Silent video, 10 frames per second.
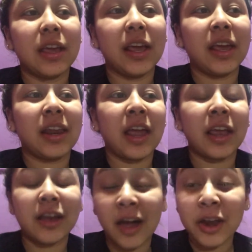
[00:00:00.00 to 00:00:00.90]
and I
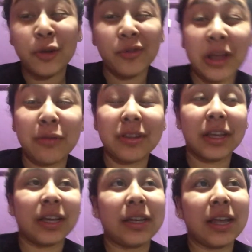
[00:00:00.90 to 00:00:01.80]
got it when I was like